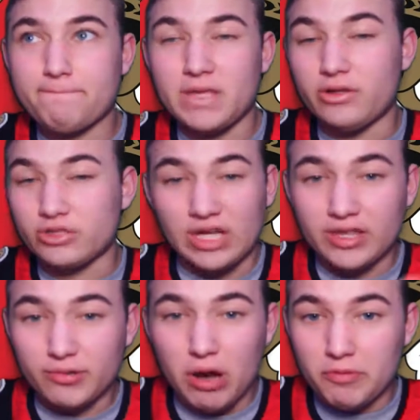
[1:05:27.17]
There's
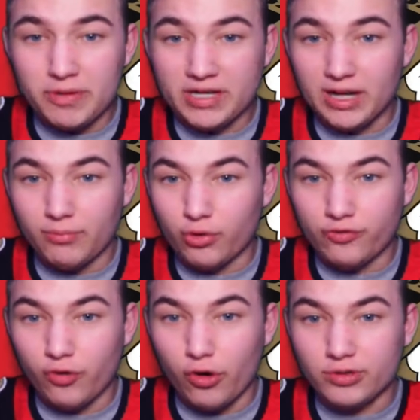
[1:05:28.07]
nothing wrong with picking up more
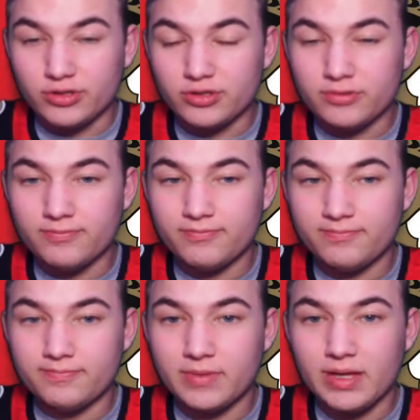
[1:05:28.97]
forwards.
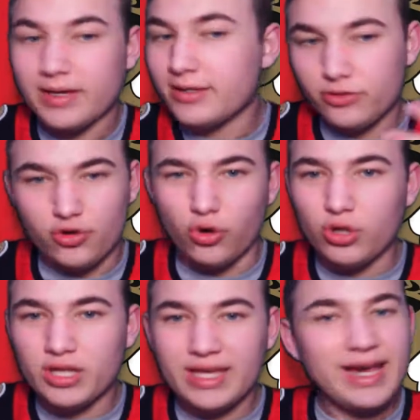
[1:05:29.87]

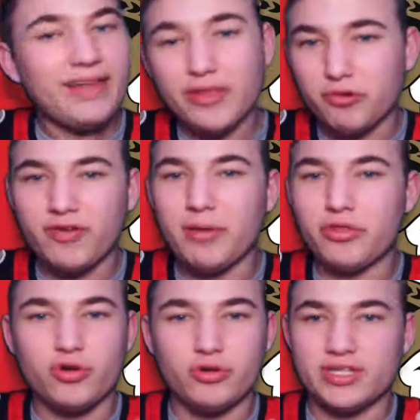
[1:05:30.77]
Goalie, I think we're fine with
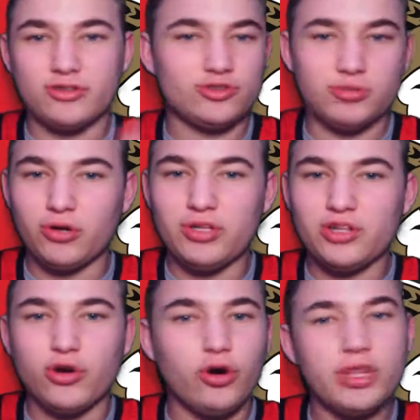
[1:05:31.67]
the goaltenders. We don't need a
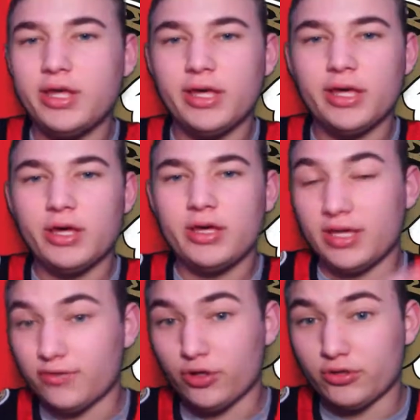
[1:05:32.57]
goalie,
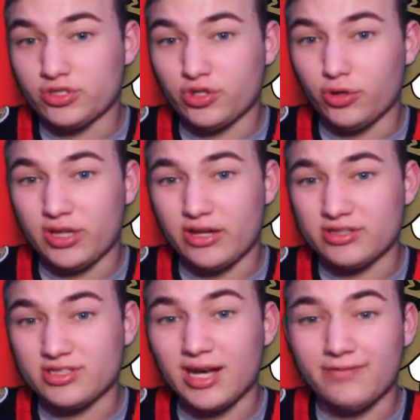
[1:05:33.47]
even though there's a goalie there at
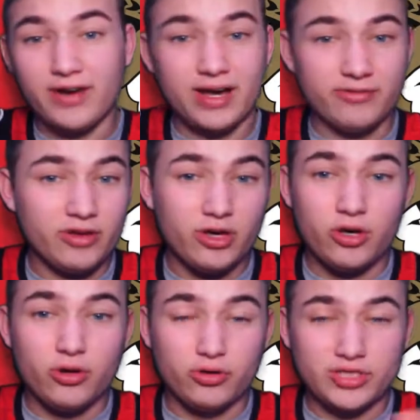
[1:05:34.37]
the top 5,
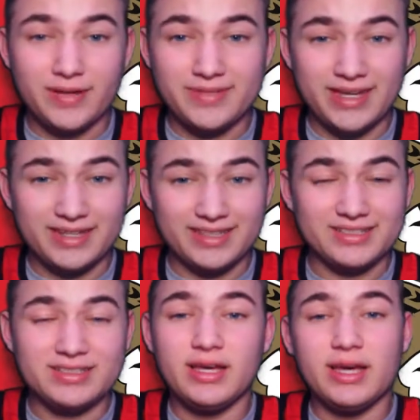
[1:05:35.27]
or top 10 at least.